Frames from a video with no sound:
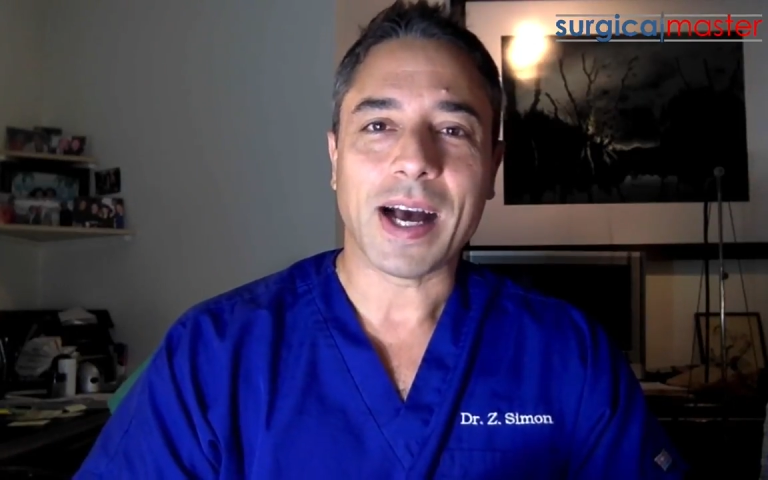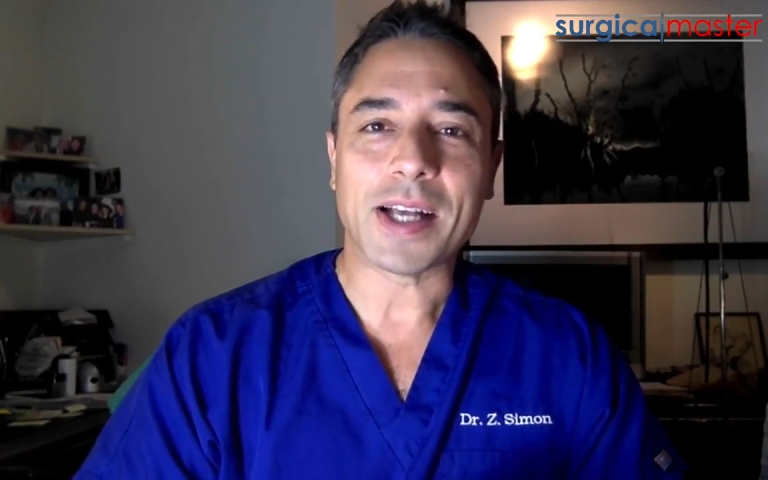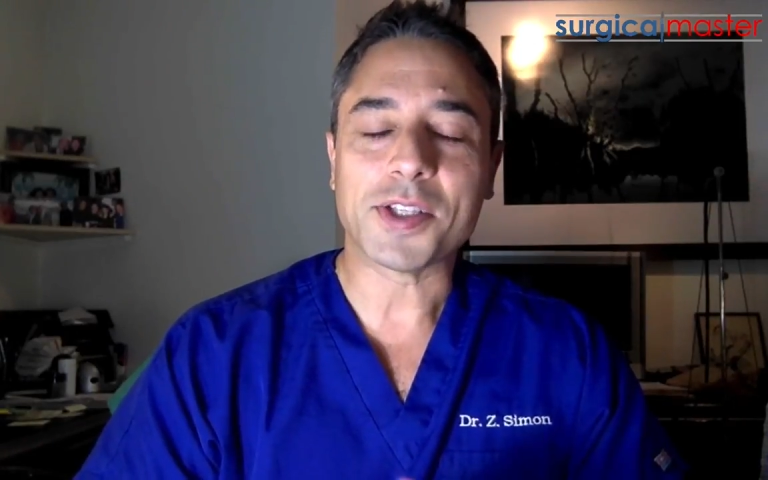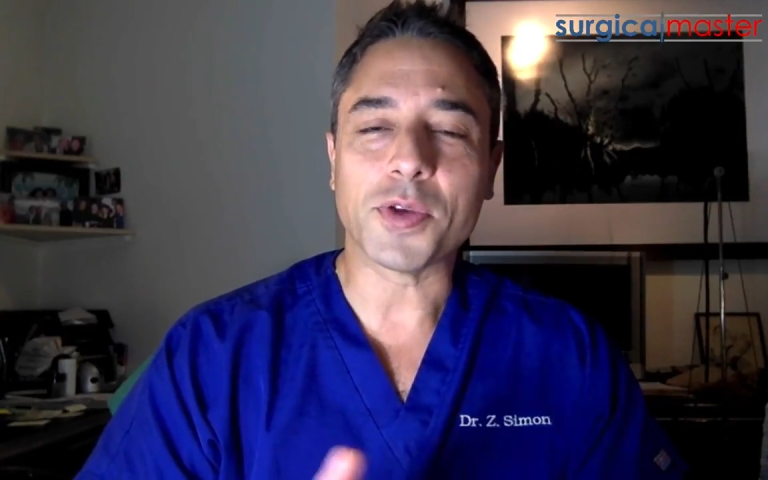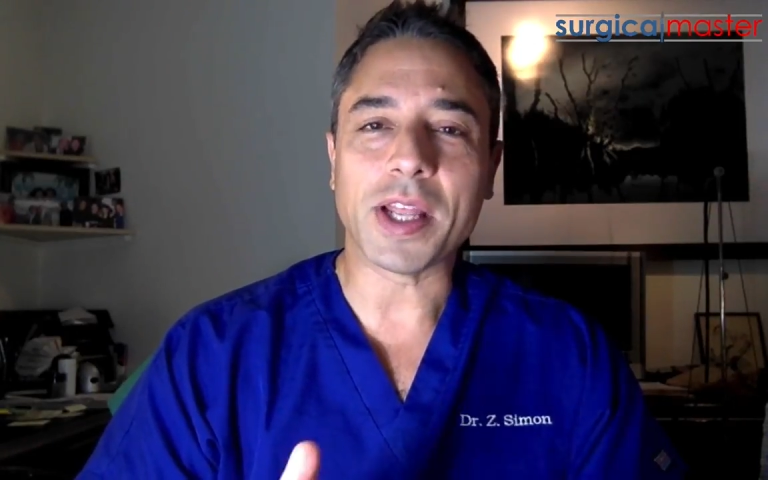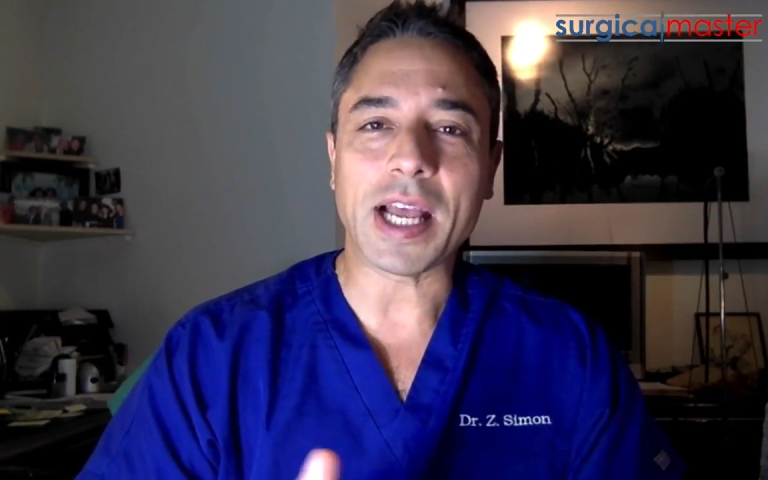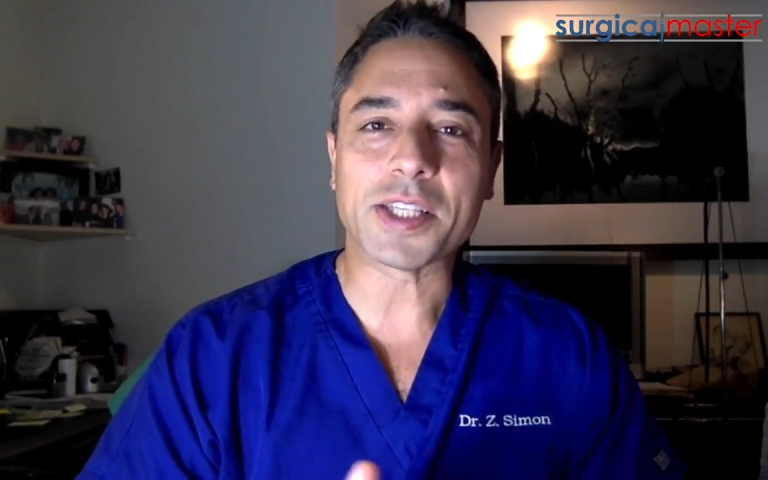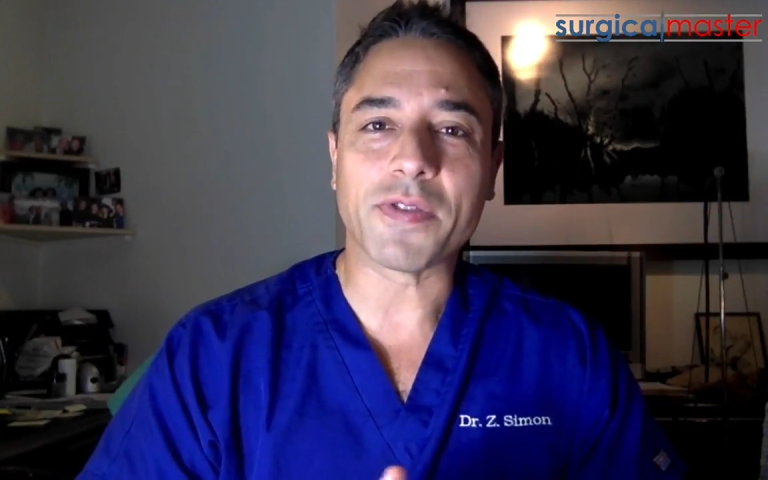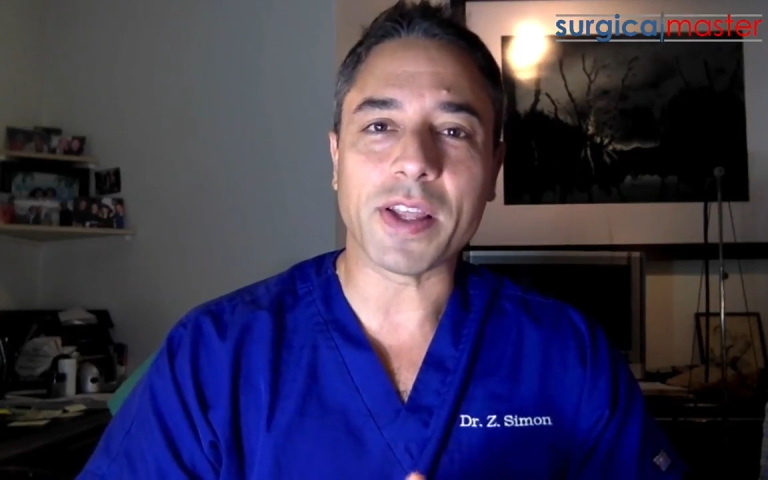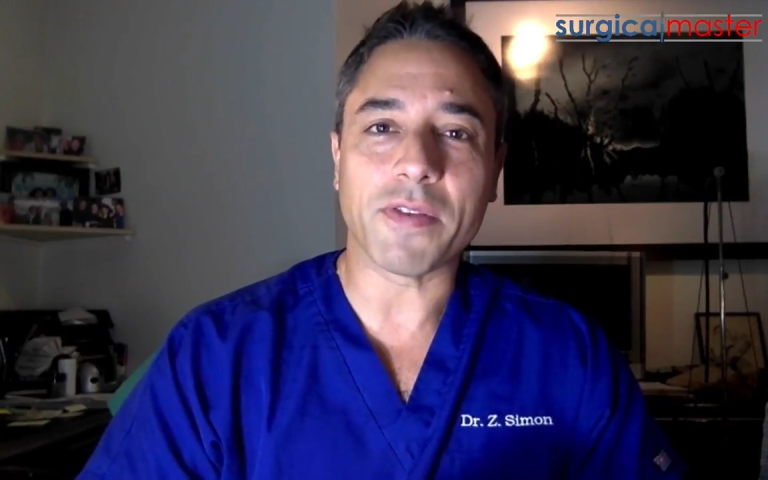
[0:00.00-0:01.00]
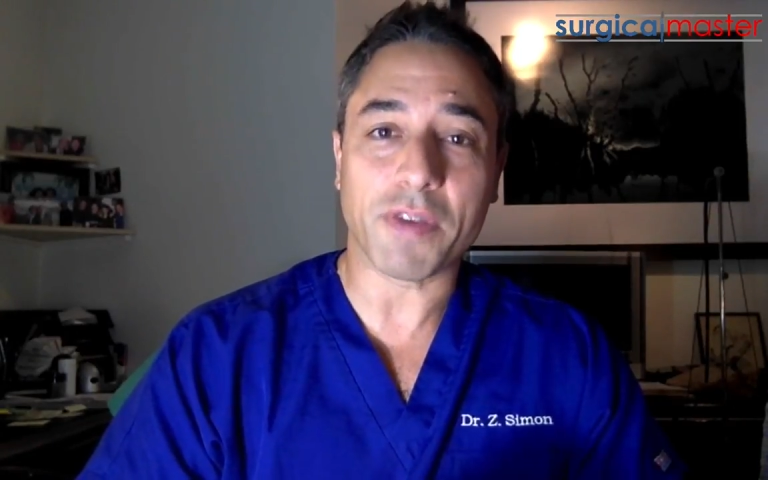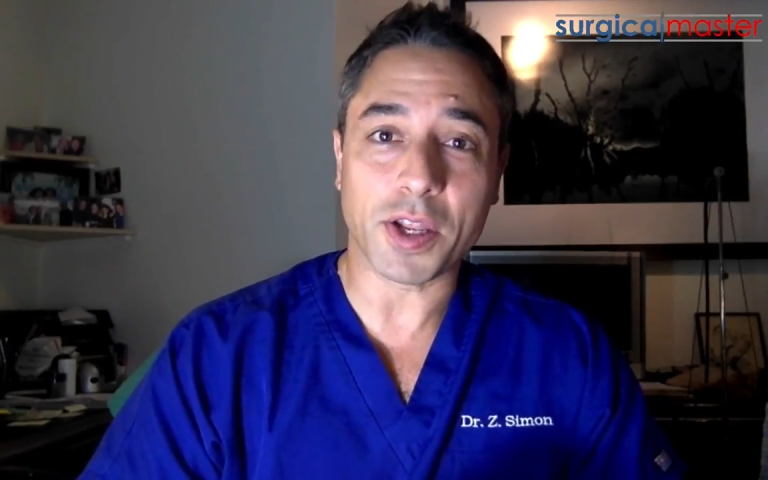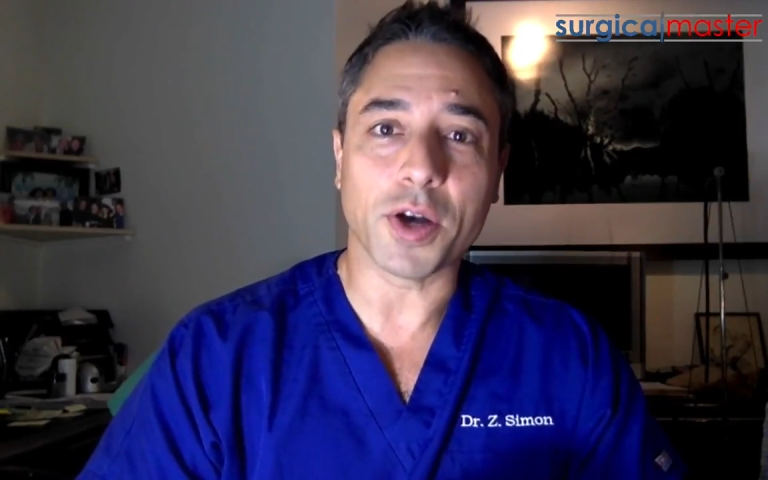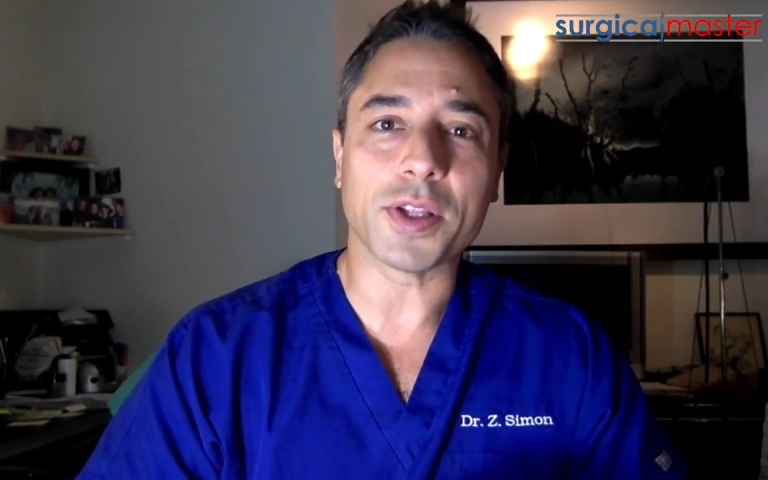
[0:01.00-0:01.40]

I'll see you in the next video.